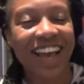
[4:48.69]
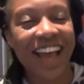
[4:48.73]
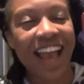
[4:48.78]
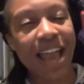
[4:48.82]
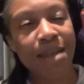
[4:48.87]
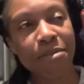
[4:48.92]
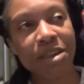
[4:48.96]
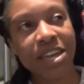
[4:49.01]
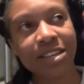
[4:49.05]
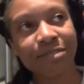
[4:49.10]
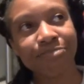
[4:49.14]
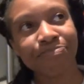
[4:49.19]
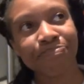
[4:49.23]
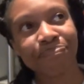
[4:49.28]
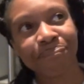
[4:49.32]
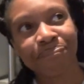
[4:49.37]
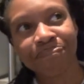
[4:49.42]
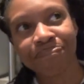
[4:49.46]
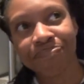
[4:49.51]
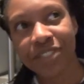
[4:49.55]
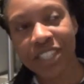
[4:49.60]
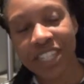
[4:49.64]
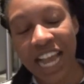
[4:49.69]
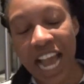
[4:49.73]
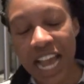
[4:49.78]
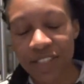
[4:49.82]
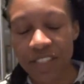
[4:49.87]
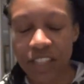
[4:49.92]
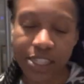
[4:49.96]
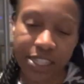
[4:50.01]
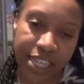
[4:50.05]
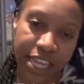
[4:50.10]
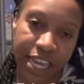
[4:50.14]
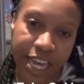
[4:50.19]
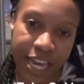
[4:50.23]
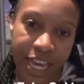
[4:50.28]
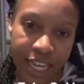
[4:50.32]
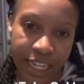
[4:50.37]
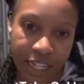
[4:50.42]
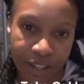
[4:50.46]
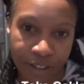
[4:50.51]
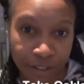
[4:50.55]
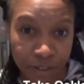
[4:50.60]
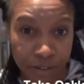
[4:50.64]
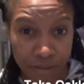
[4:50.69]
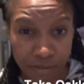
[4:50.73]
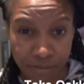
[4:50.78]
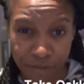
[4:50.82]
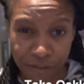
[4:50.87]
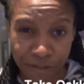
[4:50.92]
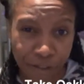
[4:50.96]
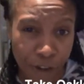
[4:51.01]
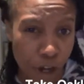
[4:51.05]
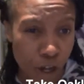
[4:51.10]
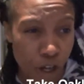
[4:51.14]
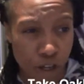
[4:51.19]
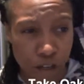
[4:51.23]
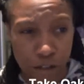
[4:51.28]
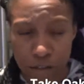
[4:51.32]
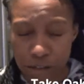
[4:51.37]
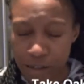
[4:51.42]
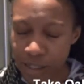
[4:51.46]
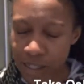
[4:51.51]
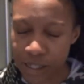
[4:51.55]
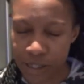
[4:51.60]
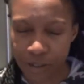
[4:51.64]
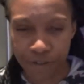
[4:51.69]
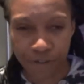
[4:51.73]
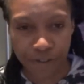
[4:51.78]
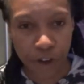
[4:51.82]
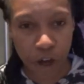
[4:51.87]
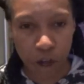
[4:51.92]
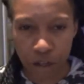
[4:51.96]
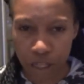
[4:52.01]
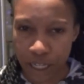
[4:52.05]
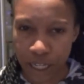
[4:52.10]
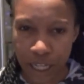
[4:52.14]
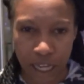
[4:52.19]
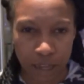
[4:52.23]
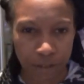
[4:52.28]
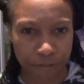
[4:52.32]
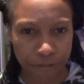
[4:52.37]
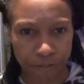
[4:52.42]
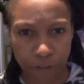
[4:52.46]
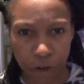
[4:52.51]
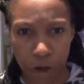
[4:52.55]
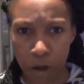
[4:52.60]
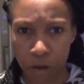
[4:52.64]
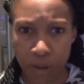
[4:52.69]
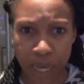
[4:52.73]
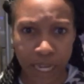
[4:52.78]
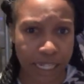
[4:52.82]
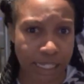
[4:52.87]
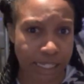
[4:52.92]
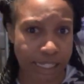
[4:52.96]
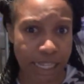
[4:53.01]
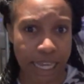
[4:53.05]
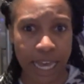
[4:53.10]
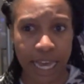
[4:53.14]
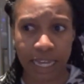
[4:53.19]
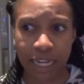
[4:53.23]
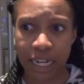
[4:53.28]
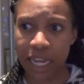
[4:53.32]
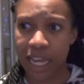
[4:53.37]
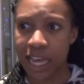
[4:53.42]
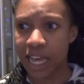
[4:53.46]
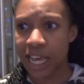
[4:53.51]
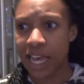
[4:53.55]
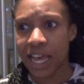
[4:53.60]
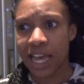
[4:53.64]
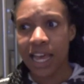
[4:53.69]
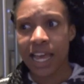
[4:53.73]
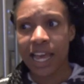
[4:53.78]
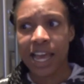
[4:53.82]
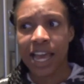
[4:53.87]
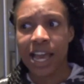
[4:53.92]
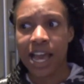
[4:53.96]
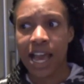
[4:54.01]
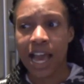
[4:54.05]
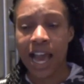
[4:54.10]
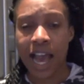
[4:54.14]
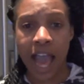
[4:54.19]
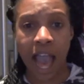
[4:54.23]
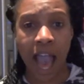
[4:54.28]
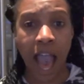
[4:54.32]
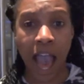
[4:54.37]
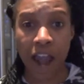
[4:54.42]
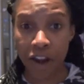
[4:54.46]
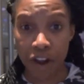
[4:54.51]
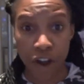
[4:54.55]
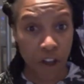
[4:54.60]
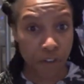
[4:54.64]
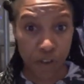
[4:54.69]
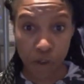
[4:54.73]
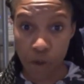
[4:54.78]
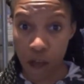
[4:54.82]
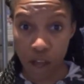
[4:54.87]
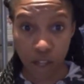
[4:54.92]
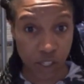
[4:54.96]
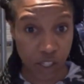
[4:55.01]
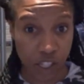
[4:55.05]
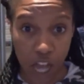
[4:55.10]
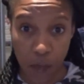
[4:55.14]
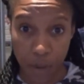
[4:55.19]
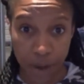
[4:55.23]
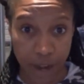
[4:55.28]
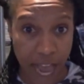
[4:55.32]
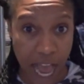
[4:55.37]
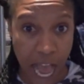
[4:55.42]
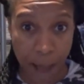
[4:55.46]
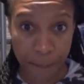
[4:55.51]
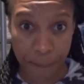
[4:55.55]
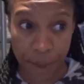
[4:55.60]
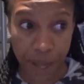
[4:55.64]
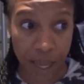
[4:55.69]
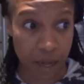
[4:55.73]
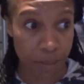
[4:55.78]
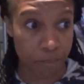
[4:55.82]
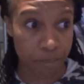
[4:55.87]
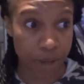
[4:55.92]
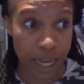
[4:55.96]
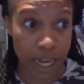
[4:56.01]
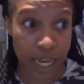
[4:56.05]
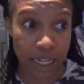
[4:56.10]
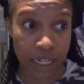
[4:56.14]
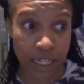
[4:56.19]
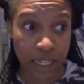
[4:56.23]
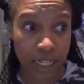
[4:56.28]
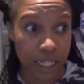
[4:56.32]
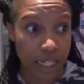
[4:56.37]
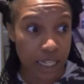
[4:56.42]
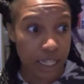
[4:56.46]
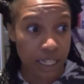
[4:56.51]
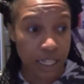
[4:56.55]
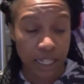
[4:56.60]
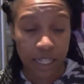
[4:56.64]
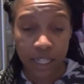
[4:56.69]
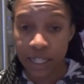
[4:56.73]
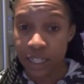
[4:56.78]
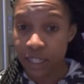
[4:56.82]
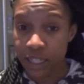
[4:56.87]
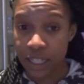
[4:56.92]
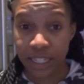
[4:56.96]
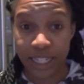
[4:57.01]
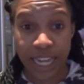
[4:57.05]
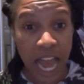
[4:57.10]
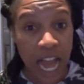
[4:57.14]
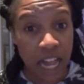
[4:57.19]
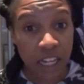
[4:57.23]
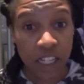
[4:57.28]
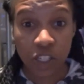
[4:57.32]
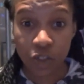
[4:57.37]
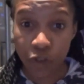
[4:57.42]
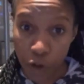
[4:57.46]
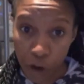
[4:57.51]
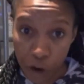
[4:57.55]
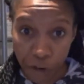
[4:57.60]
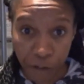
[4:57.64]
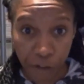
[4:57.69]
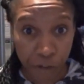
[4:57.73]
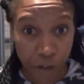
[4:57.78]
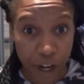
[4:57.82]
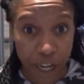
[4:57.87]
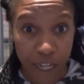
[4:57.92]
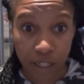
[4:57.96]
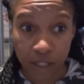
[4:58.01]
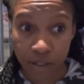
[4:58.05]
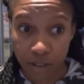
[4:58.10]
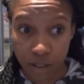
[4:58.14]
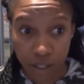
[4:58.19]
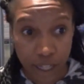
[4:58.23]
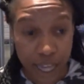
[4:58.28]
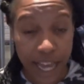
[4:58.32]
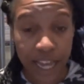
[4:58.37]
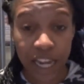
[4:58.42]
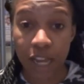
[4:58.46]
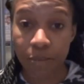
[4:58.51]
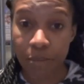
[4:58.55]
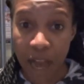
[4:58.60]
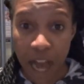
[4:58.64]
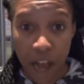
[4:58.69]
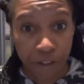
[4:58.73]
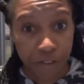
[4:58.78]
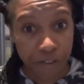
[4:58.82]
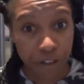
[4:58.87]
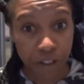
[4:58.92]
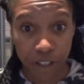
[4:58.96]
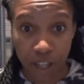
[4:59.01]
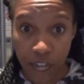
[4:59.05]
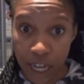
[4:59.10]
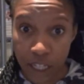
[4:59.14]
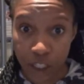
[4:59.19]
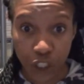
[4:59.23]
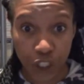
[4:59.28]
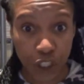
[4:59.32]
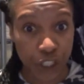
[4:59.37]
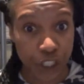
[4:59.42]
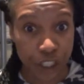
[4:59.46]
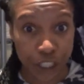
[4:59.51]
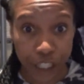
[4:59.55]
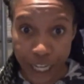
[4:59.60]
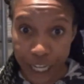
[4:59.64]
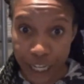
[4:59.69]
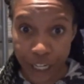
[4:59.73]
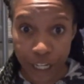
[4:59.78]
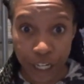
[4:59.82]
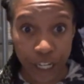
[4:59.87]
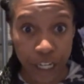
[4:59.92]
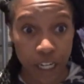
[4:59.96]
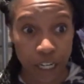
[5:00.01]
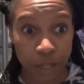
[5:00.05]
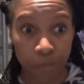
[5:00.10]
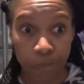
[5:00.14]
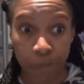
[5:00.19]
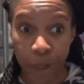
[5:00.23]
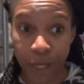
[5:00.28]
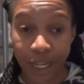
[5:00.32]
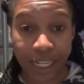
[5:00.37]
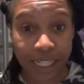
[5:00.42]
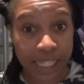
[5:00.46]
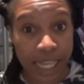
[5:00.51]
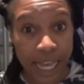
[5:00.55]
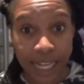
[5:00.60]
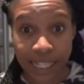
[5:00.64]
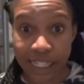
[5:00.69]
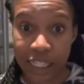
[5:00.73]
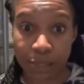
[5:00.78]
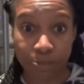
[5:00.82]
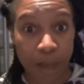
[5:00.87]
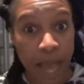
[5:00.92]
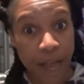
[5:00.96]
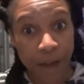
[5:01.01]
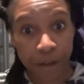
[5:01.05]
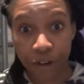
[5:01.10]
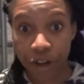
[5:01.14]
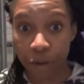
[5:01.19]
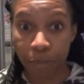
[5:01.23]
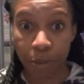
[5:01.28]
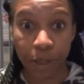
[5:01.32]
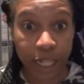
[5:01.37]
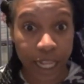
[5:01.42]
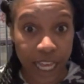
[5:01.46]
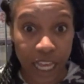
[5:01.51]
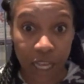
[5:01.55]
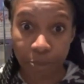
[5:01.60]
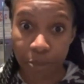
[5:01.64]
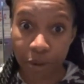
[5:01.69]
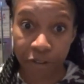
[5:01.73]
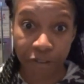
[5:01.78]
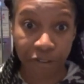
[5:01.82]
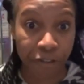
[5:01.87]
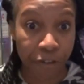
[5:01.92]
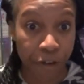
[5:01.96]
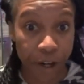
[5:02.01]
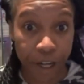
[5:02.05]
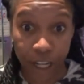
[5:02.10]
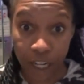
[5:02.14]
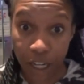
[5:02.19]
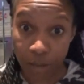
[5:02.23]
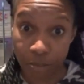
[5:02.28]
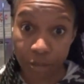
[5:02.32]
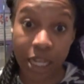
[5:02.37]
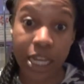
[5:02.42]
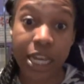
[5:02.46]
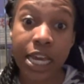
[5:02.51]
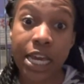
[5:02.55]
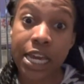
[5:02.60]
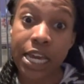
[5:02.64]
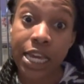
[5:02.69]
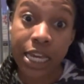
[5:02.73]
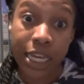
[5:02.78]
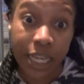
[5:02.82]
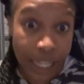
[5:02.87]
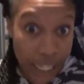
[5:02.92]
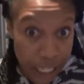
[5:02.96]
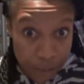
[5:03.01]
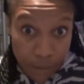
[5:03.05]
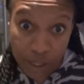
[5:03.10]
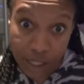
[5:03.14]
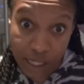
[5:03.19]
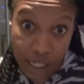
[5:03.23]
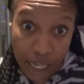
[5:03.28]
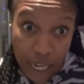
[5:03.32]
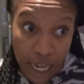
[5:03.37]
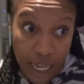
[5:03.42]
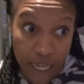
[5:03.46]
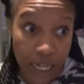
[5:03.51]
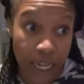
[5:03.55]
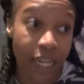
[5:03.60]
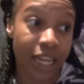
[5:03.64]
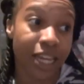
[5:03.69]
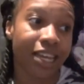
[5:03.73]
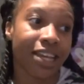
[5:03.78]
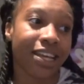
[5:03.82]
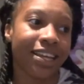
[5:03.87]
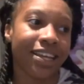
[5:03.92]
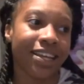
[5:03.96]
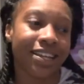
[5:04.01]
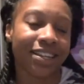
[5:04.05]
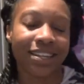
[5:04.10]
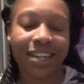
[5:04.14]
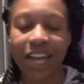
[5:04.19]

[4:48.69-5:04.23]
I mean, you got this kid, Foley up, fold him like a tent. I don't know if you all saw what happened, but the Dallas forefront laid him out for lunch, dinner, put his head smack on a plate, put a fork in him. He was done.